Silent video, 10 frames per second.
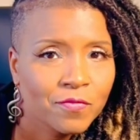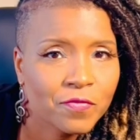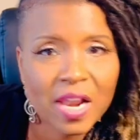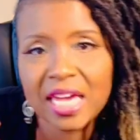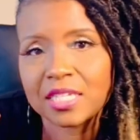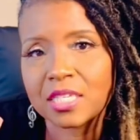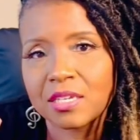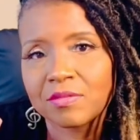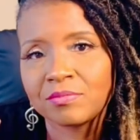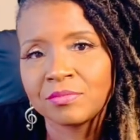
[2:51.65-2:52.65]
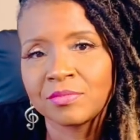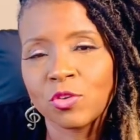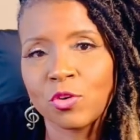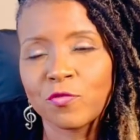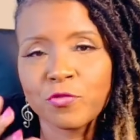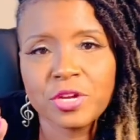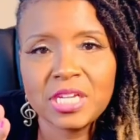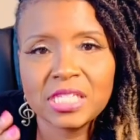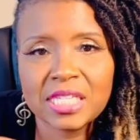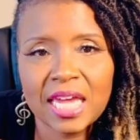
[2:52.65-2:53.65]
flight, or
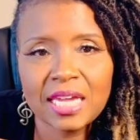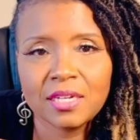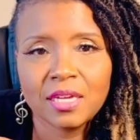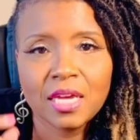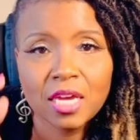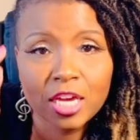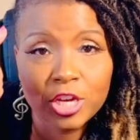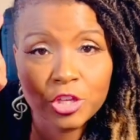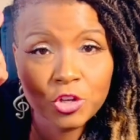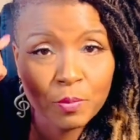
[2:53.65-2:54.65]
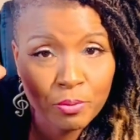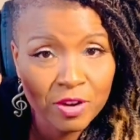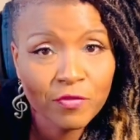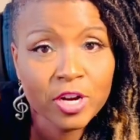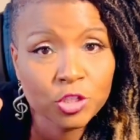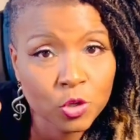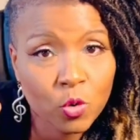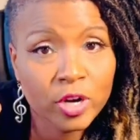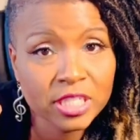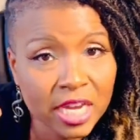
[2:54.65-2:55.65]
freeze state, your prefrontal
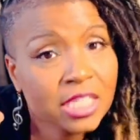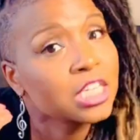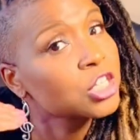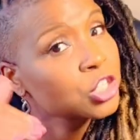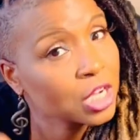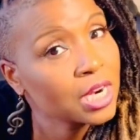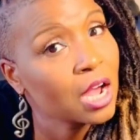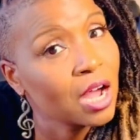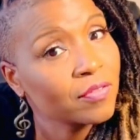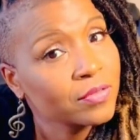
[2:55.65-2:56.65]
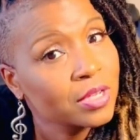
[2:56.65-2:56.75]
cortex is shut off,